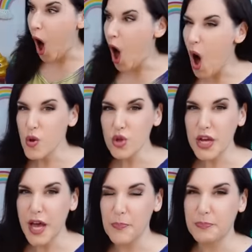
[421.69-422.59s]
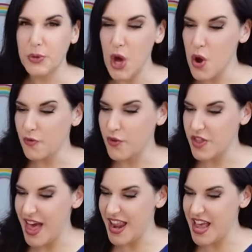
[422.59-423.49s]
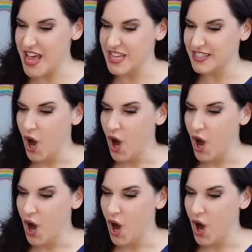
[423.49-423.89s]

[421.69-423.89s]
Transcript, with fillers: Oh, look how beautiful that is!